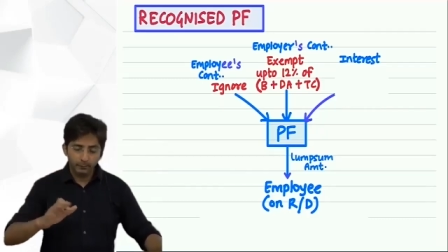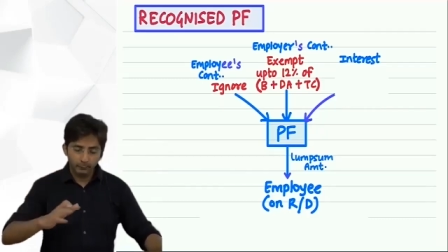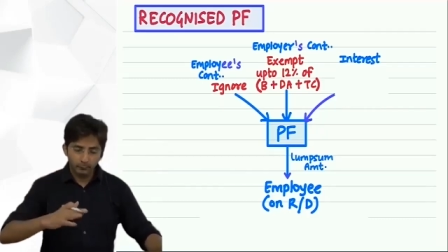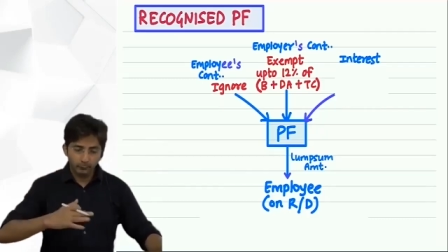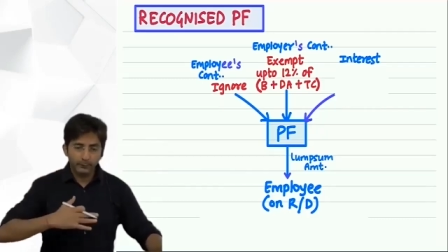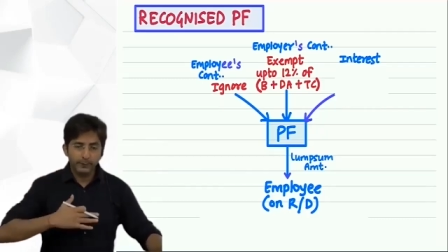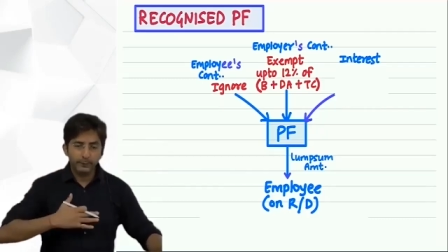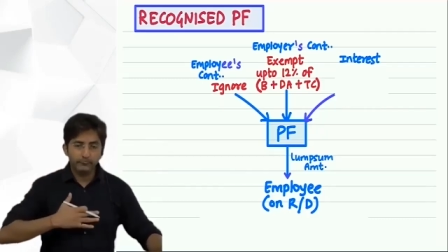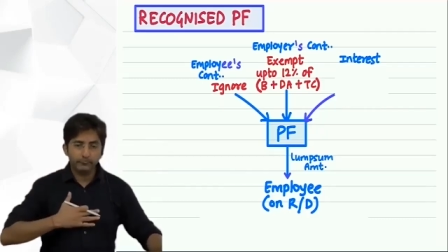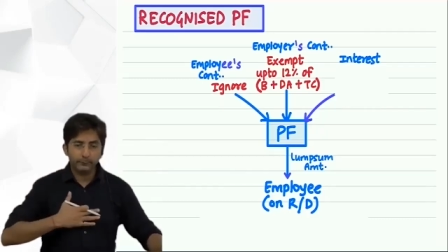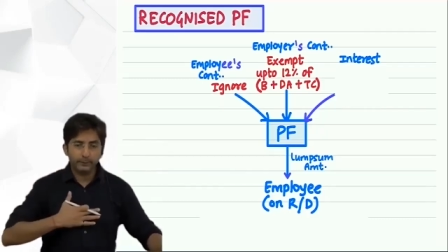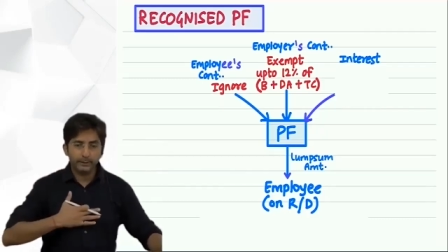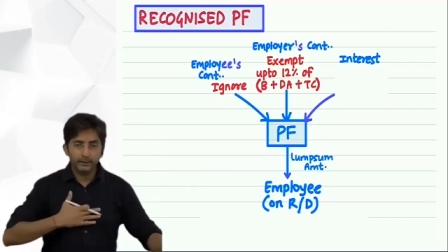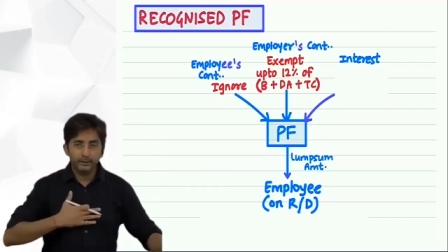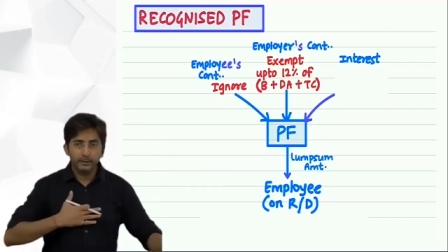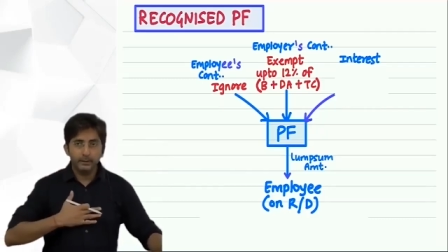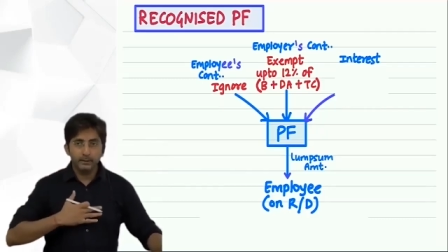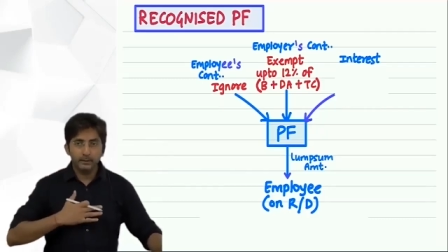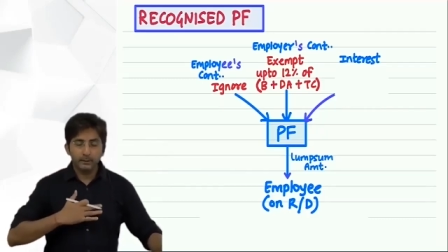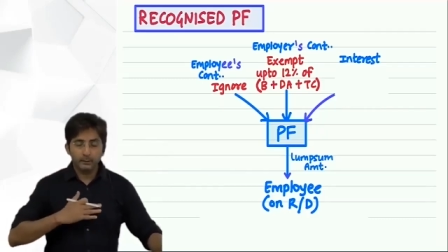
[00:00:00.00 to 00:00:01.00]
We
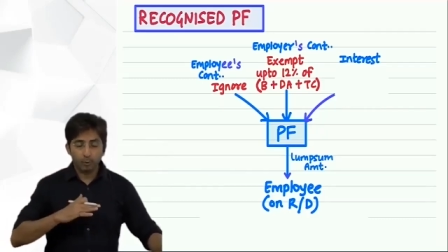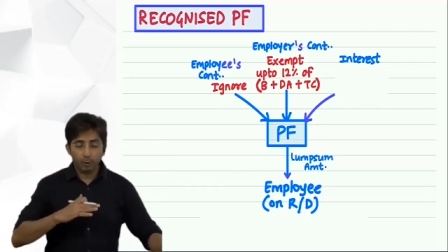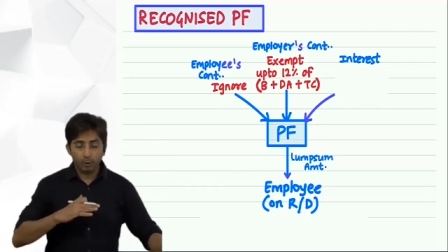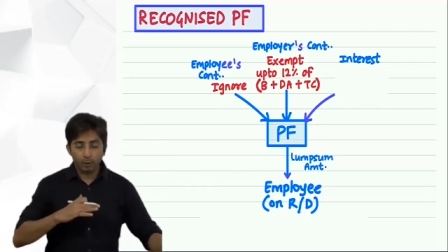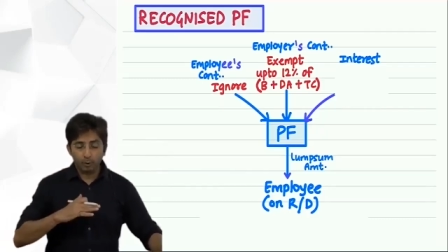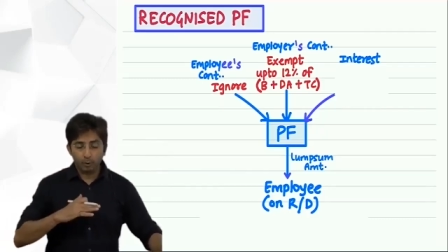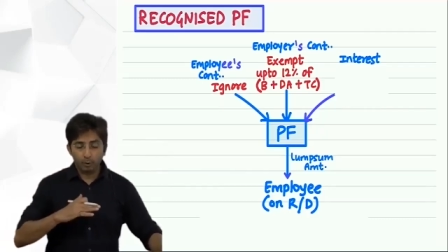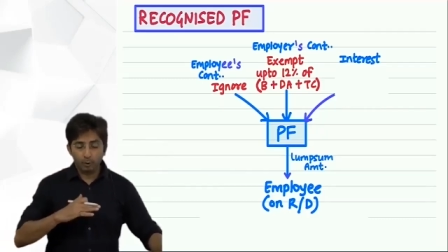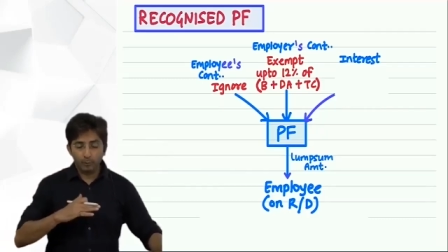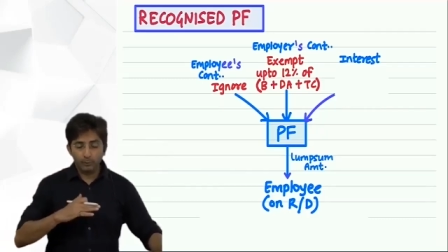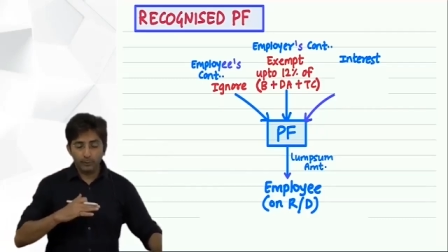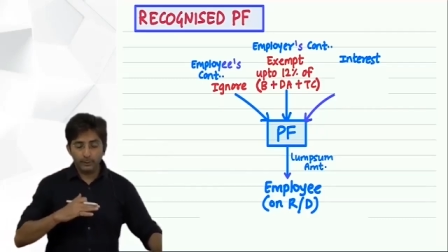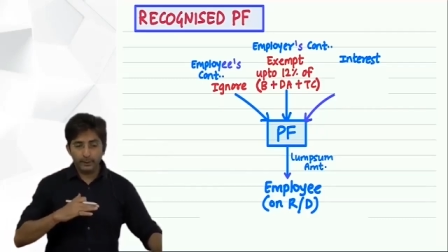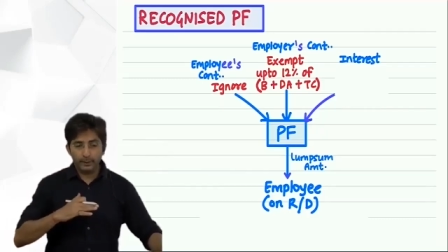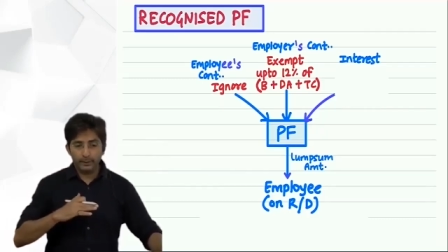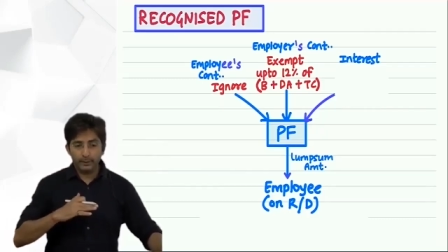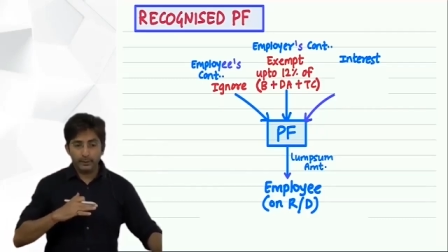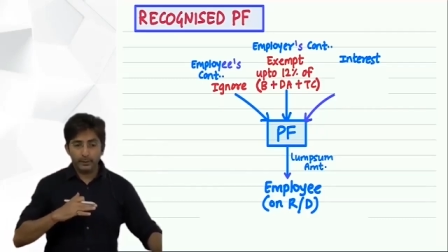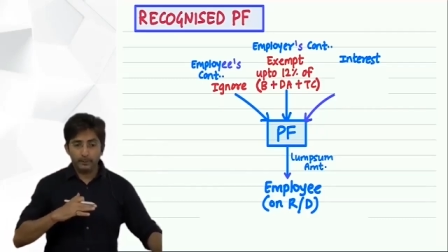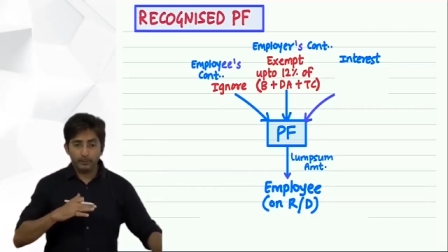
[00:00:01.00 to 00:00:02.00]
feel
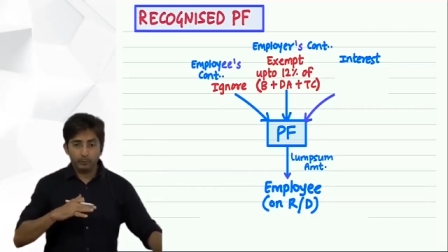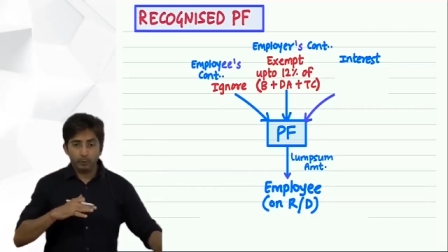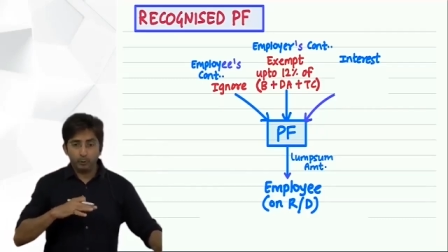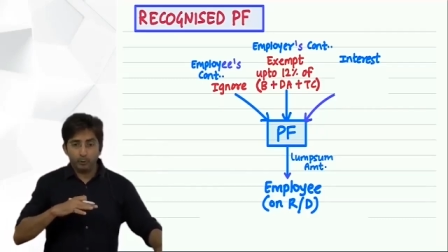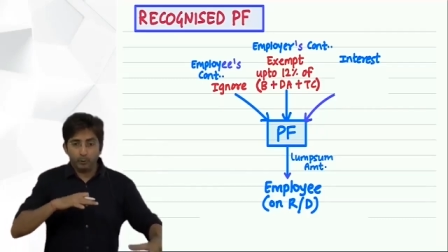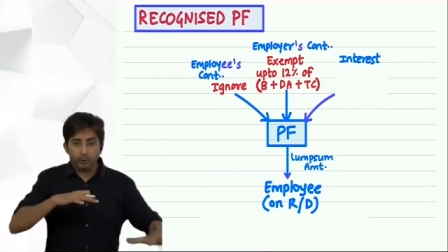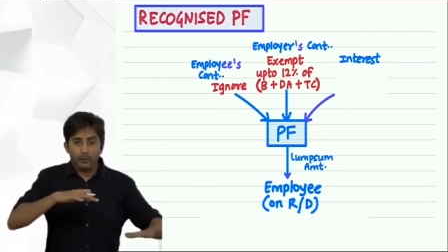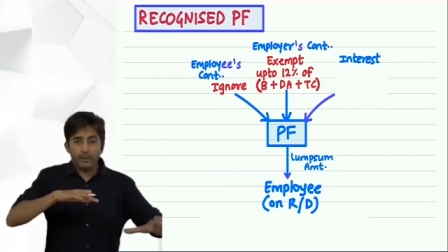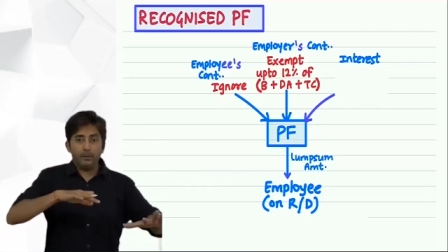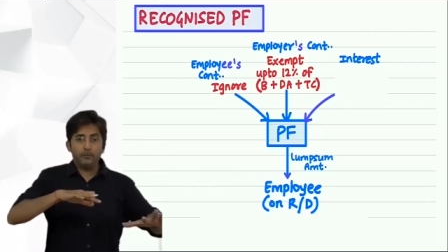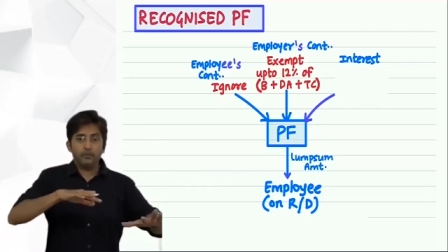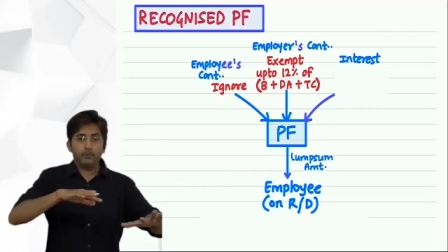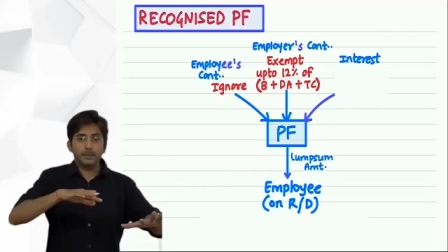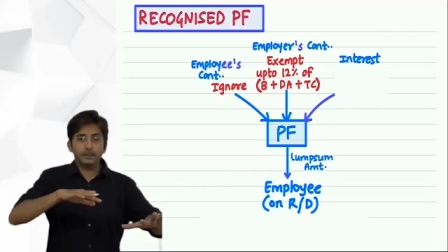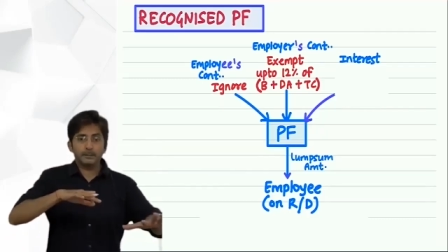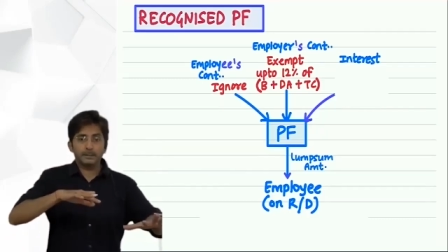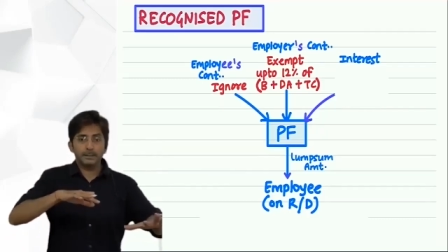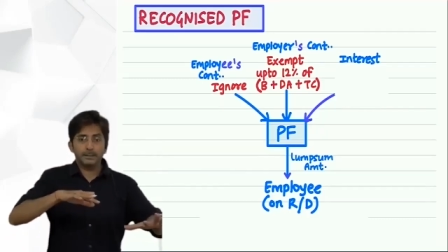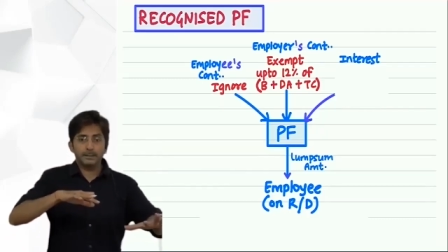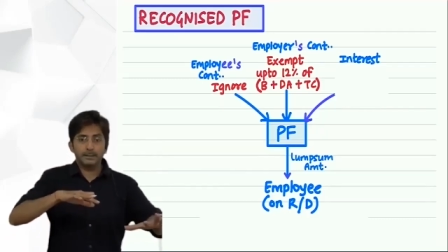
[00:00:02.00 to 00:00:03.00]
contributing up to
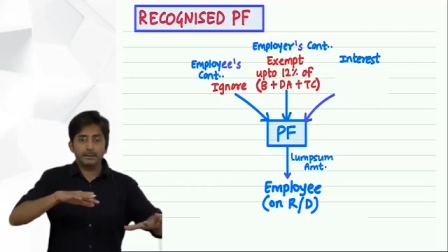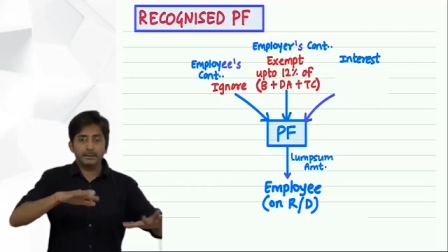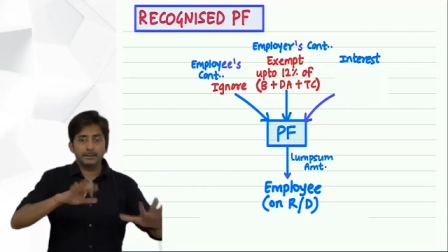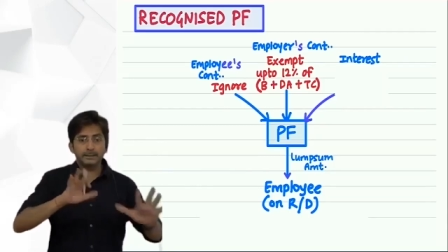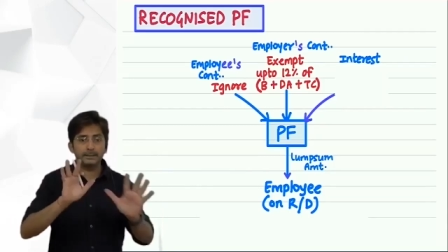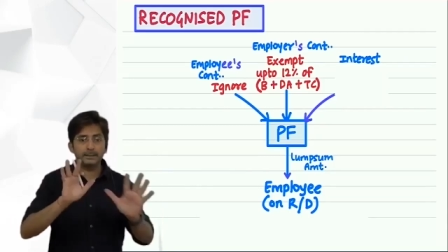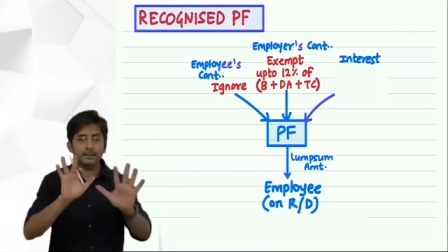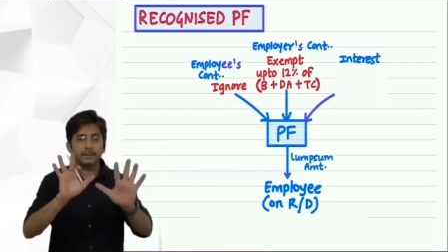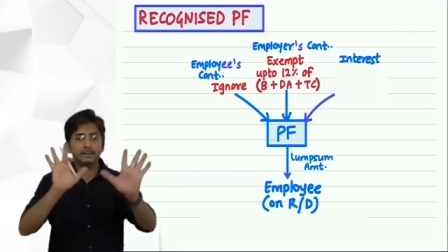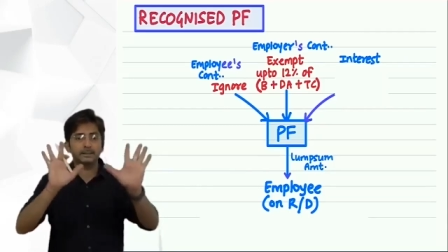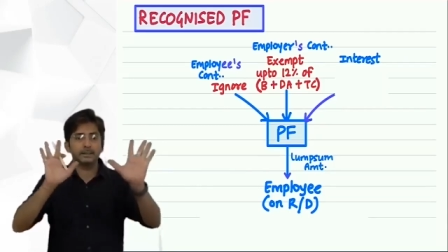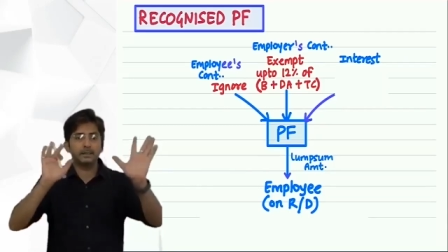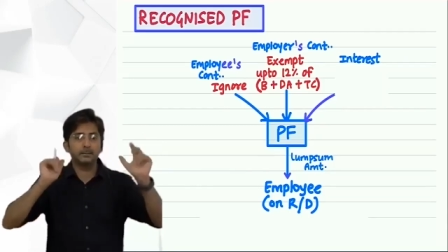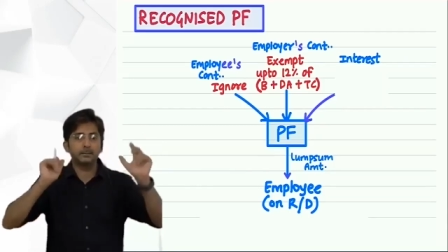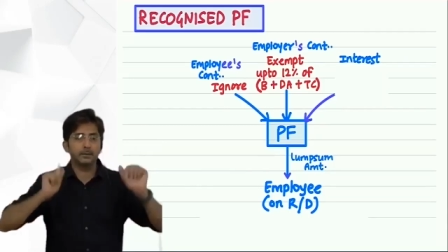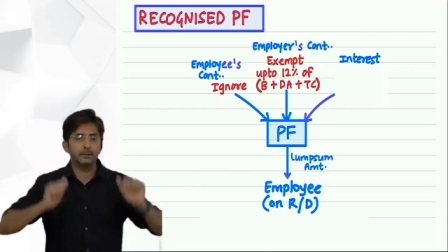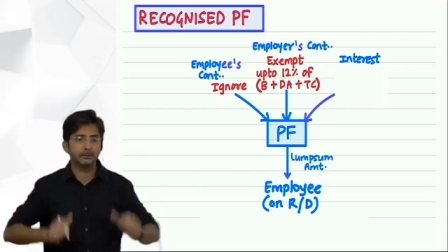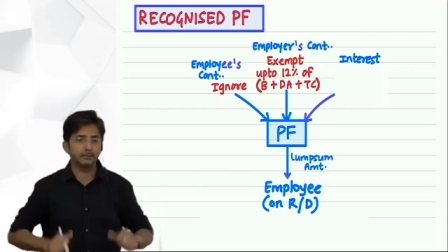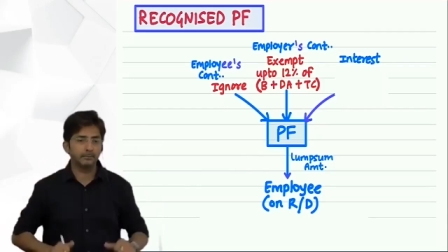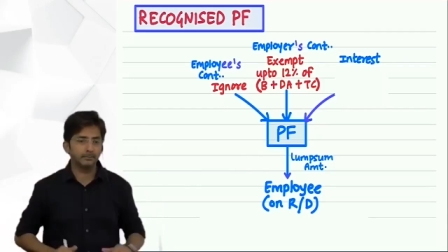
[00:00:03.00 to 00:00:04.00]
12% is reasonable.